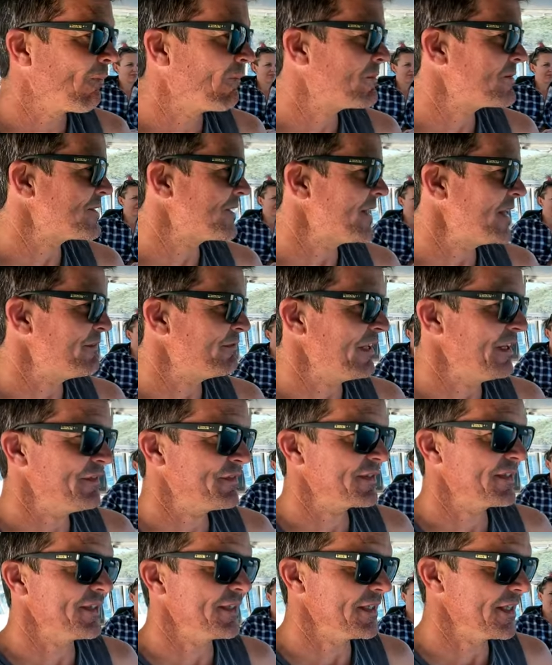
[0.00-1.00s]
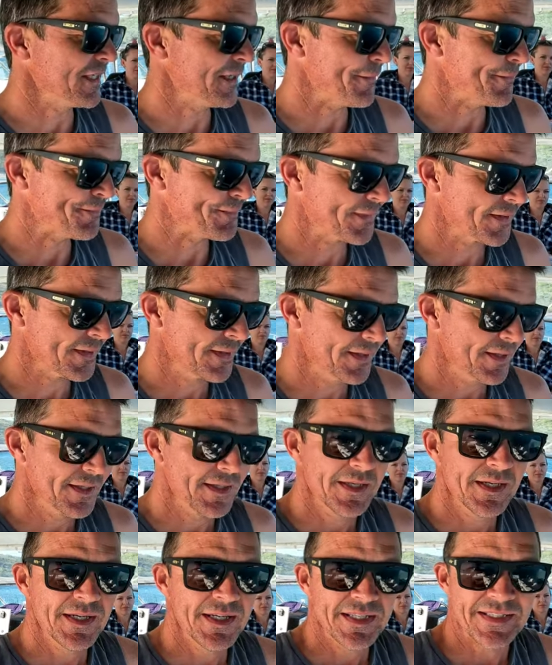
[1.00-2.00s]
So they've left, and um,
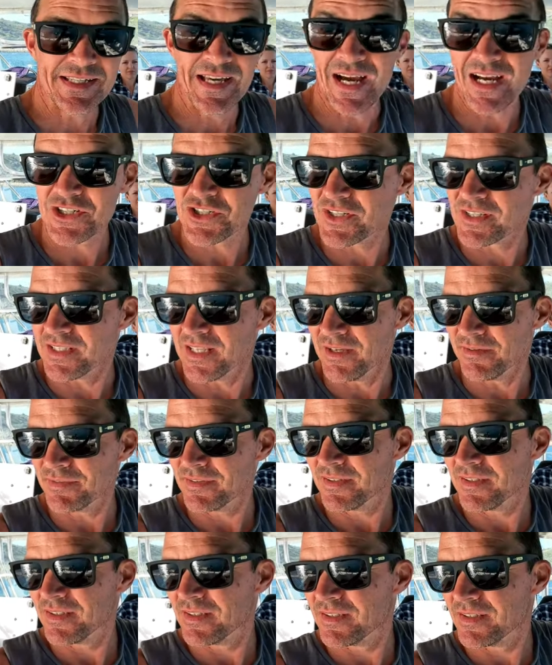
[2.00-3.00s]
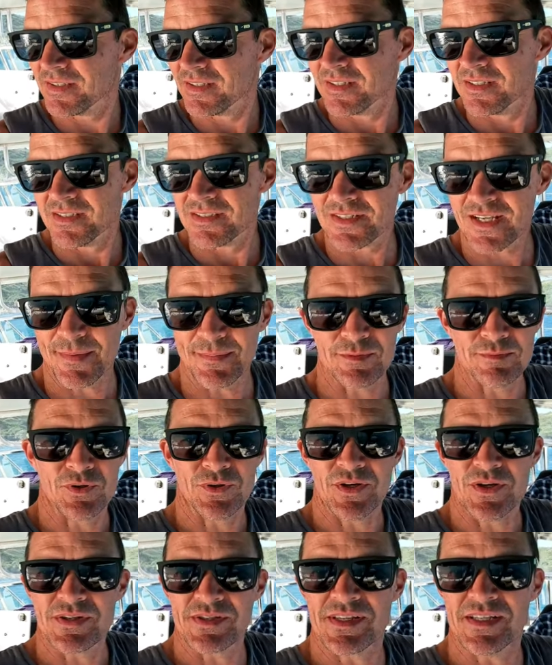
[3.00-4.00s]
Dash has left. There's a couple of
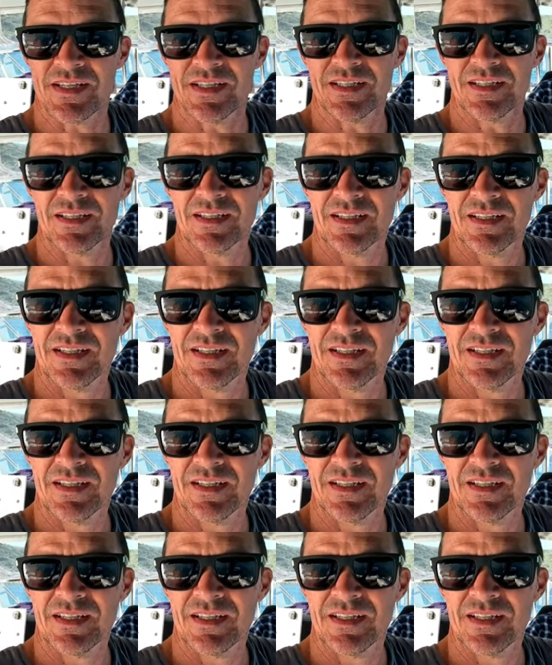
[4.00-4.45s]
monos here,